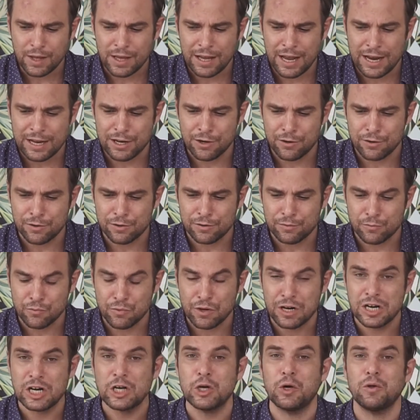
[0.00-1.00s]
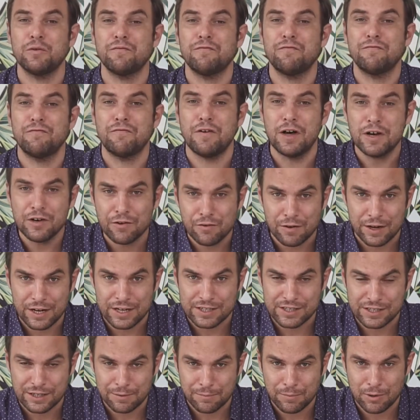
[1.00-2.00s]
and you're really on
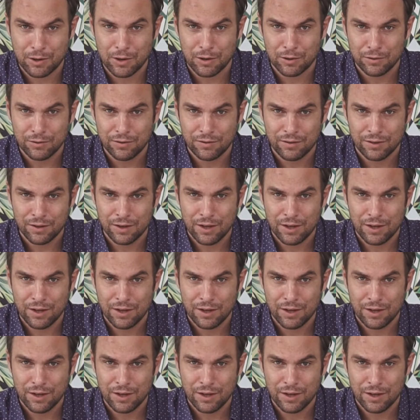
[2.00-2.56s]
fundraising mode,